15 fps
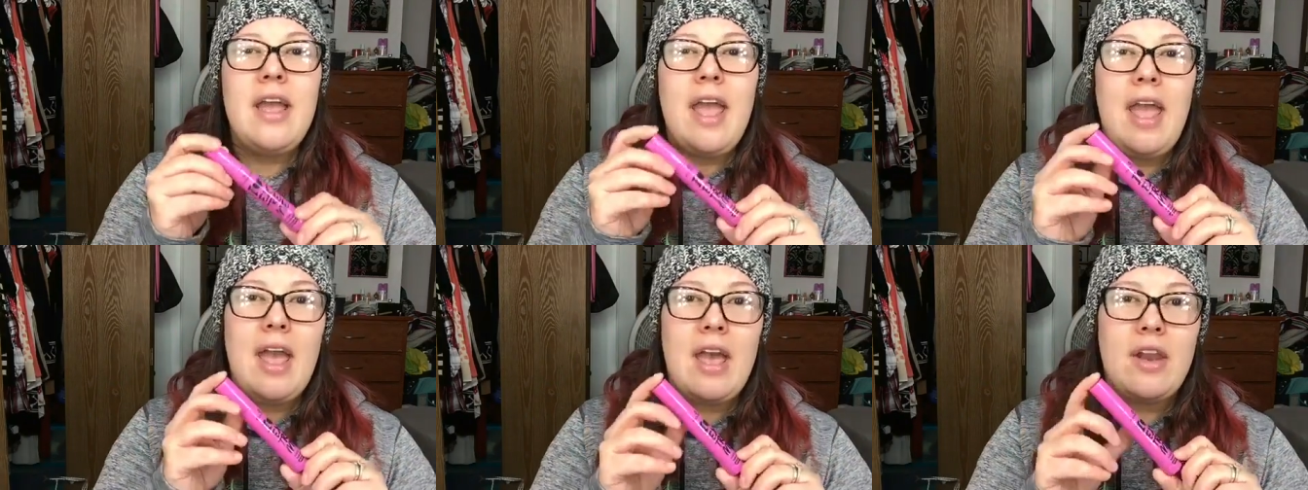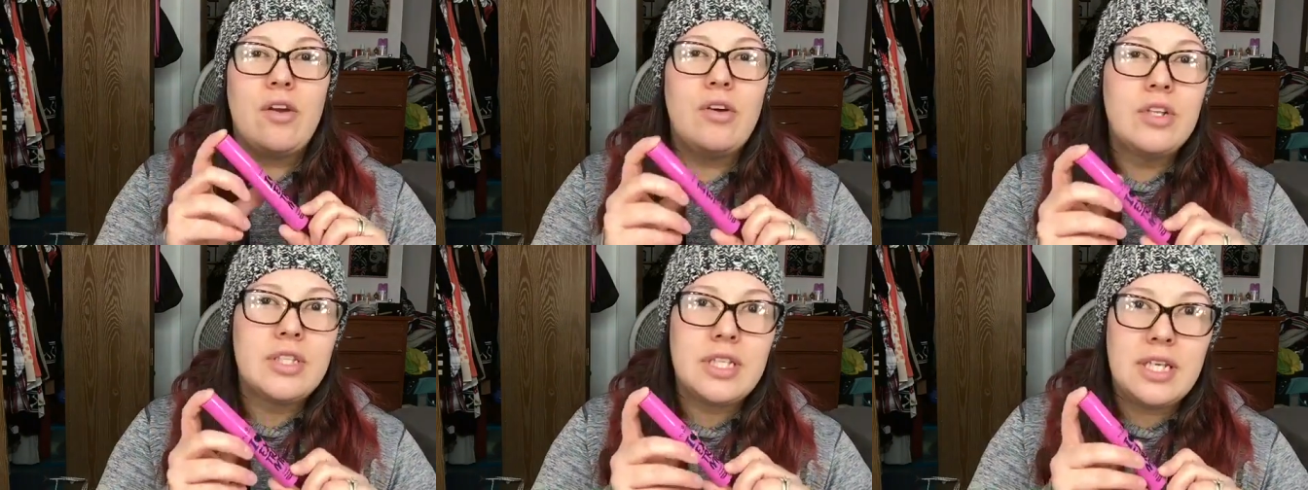And
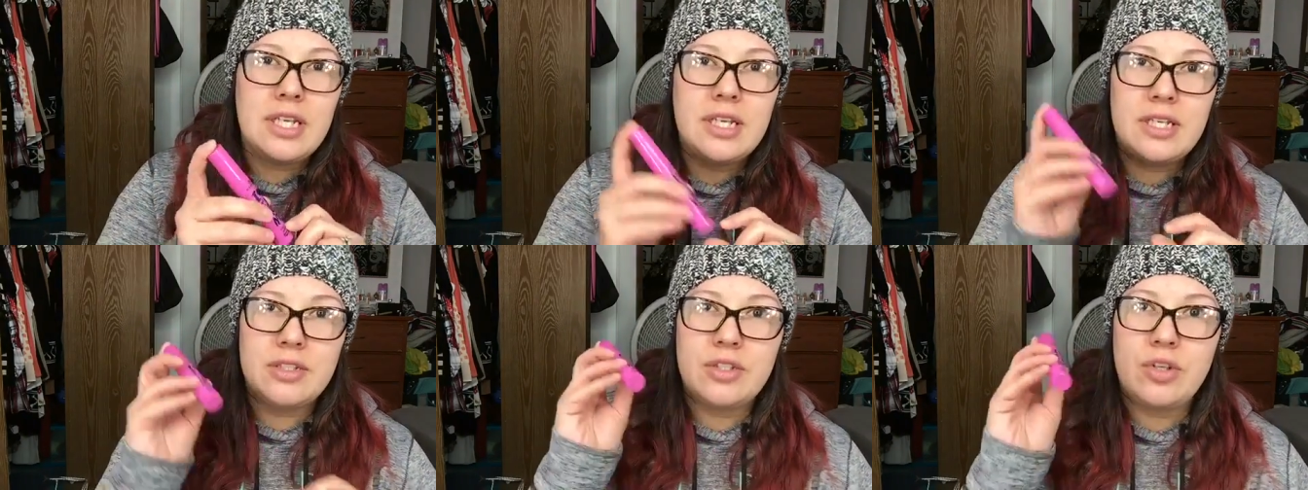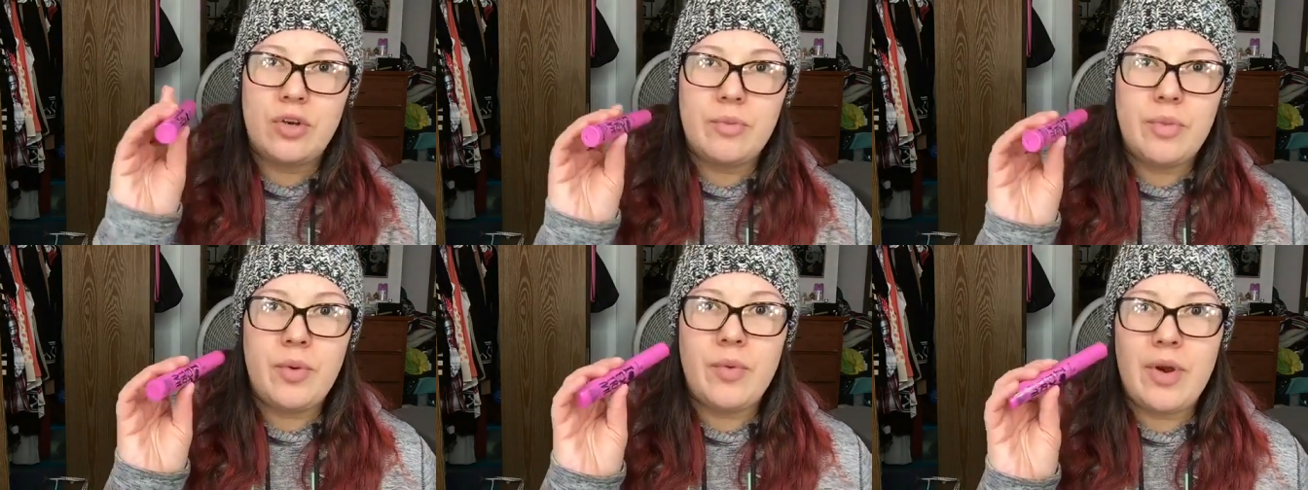Ulta is
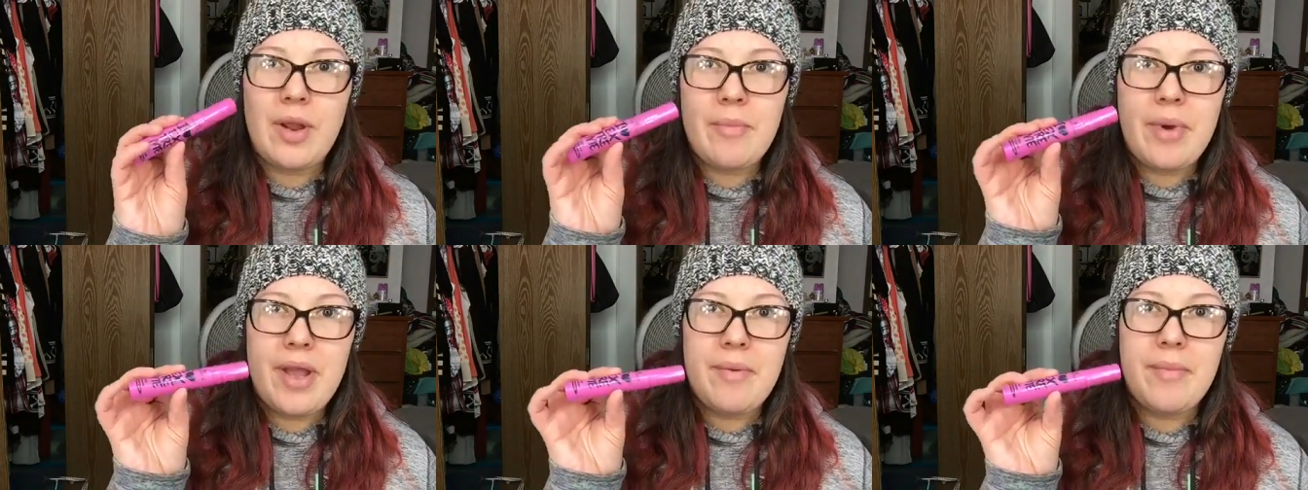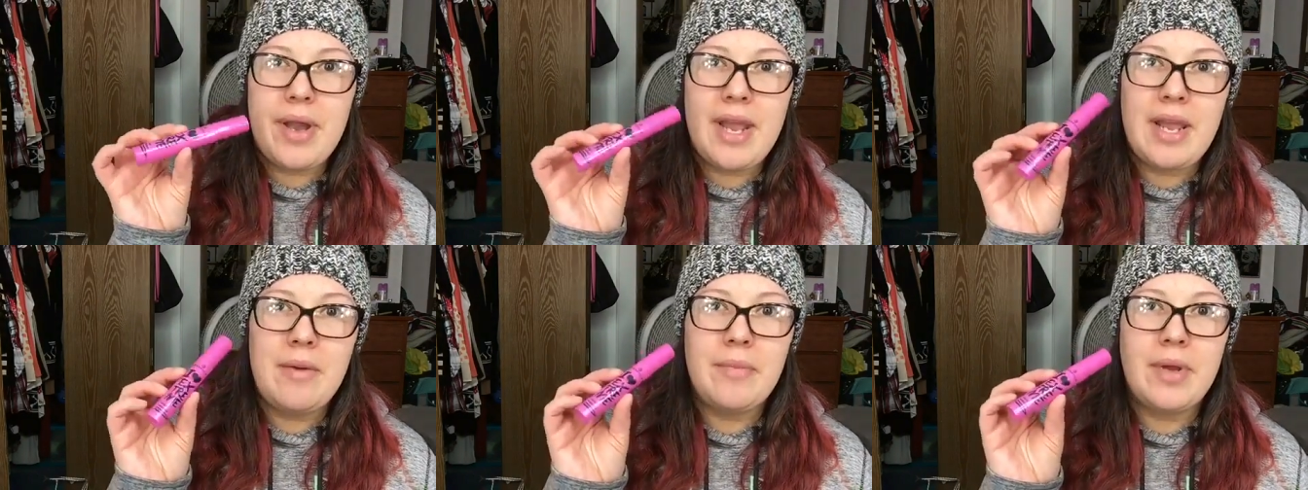normally where I buy
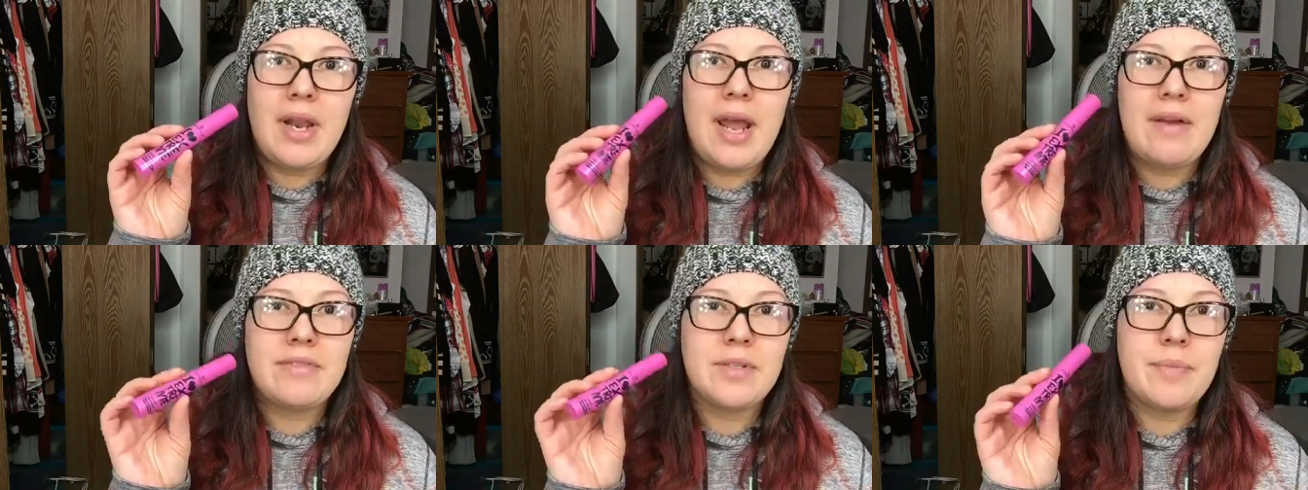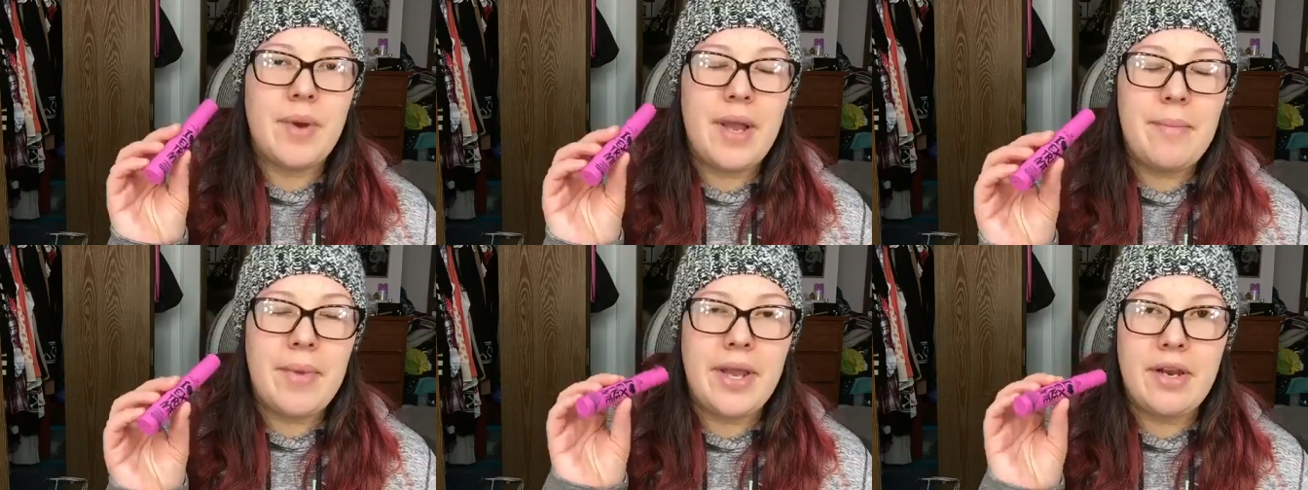mine, but I have to
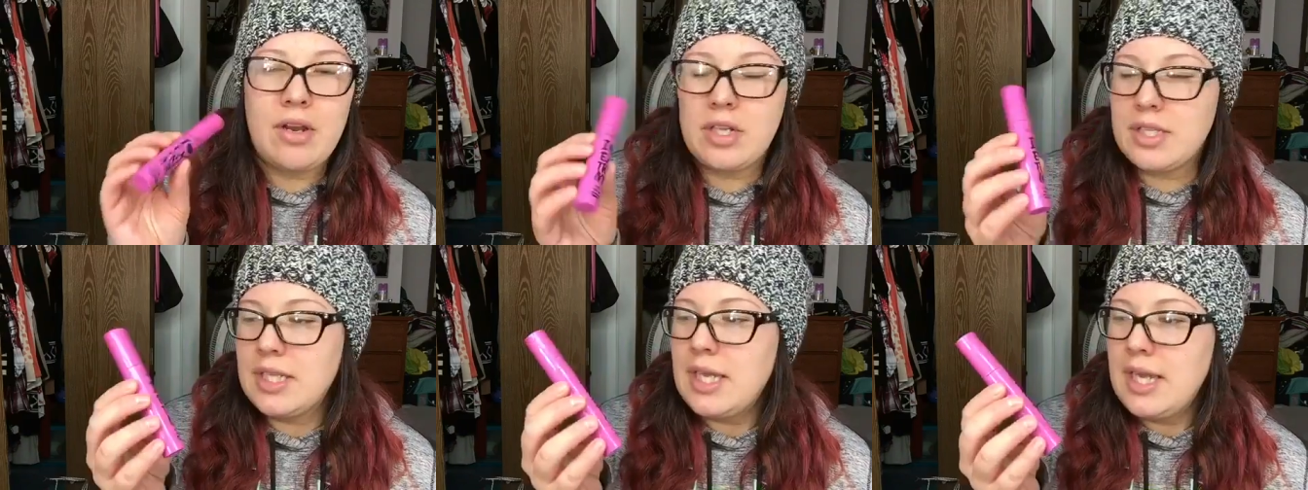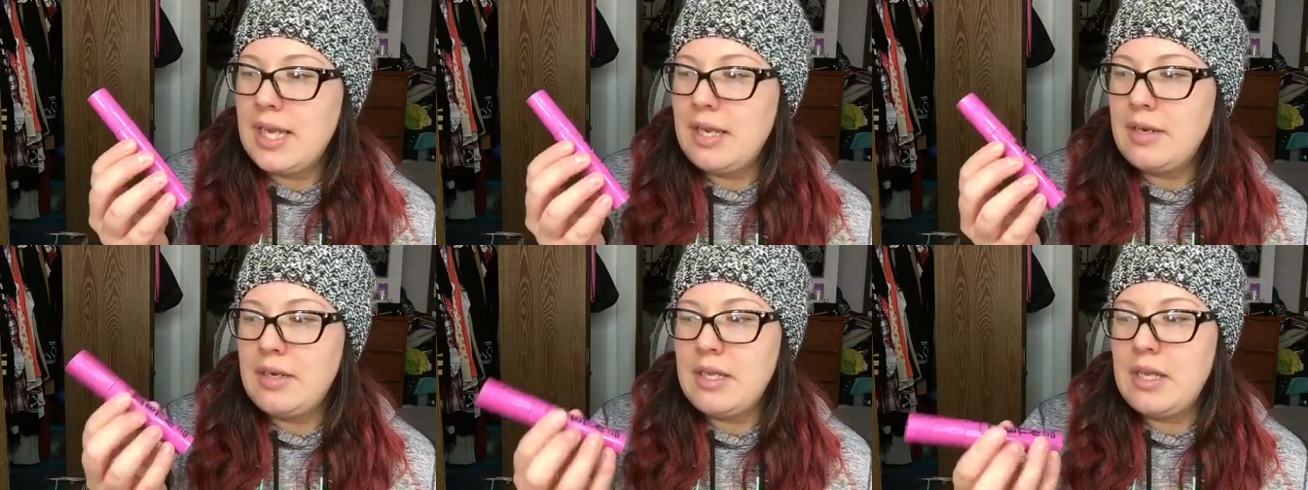buy mine
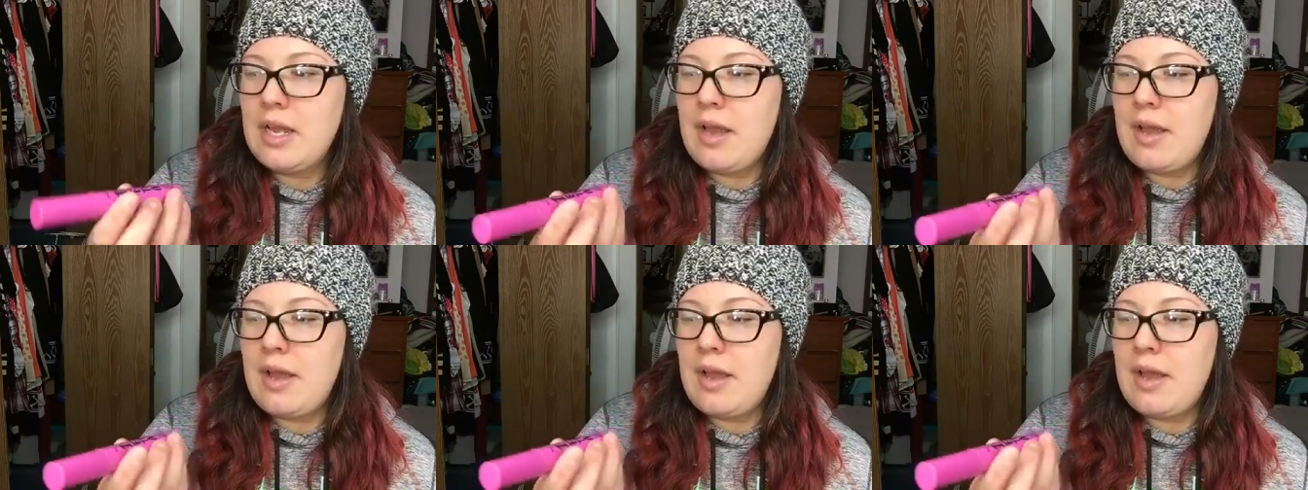online.